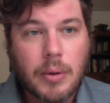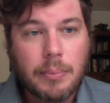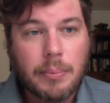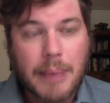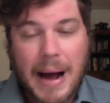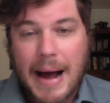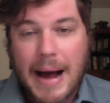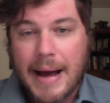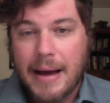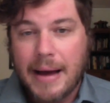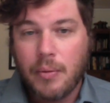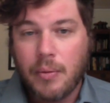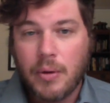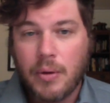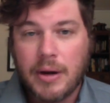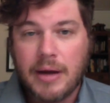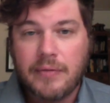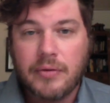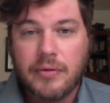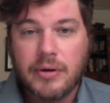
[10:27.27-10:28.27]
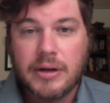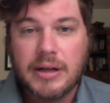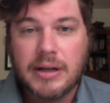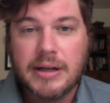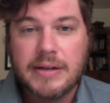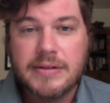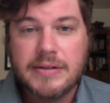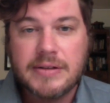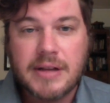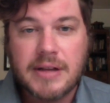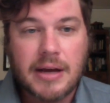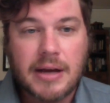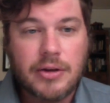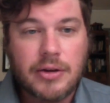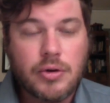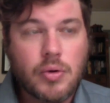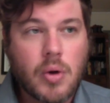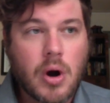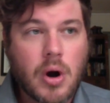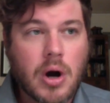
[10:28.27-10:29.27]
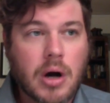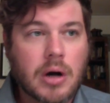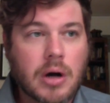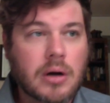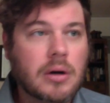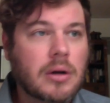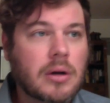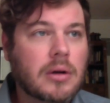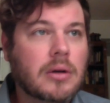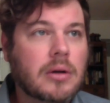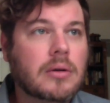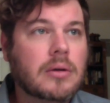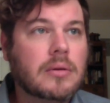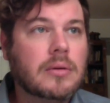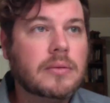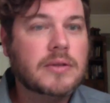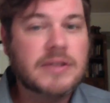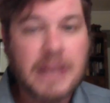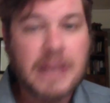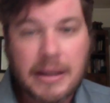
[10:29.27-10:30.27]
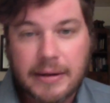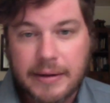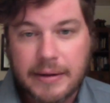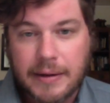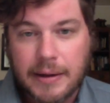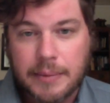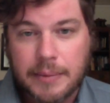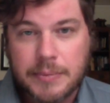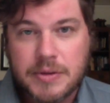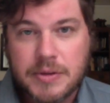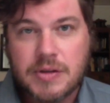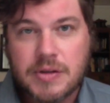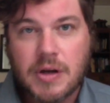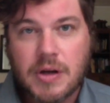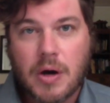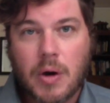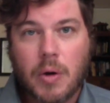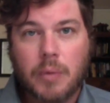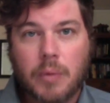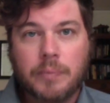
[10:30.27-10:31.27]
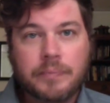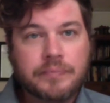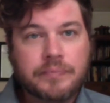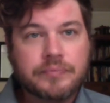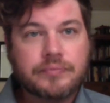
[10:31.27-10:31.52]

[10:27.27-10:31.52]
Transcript: buying whatever it is that you are selling them. So